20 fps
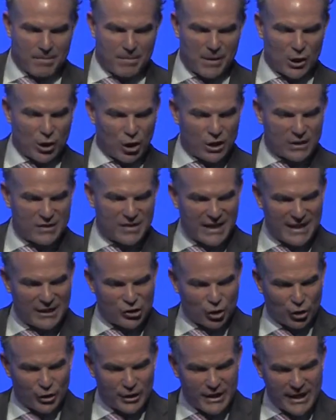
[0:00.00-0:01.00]
because the
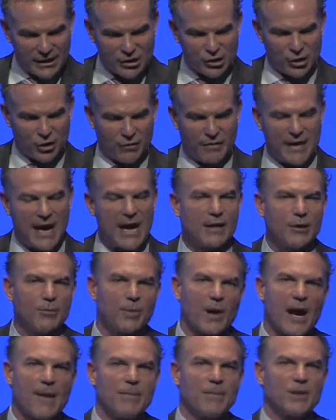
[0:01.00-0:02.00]
traditional value
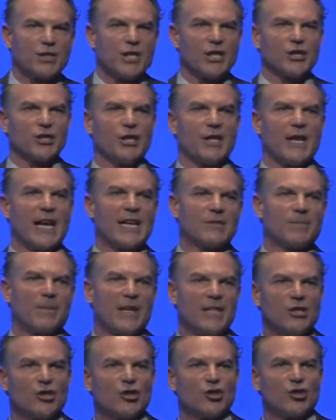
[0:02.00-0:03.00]
proposition has
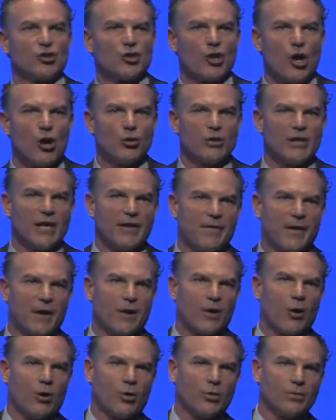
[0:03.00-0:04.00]
been so
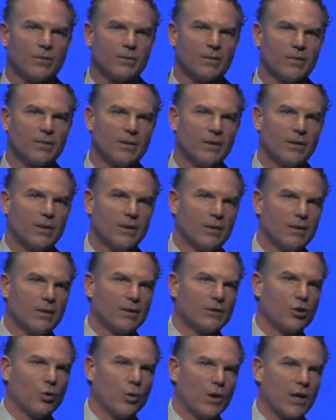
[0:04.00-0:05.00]
difficult
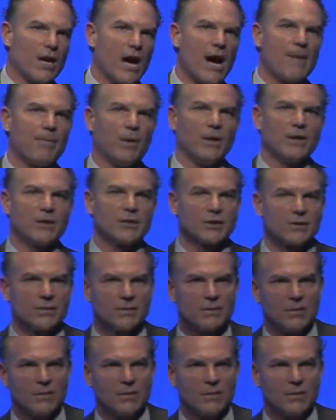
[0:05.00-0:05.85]
to accomplish.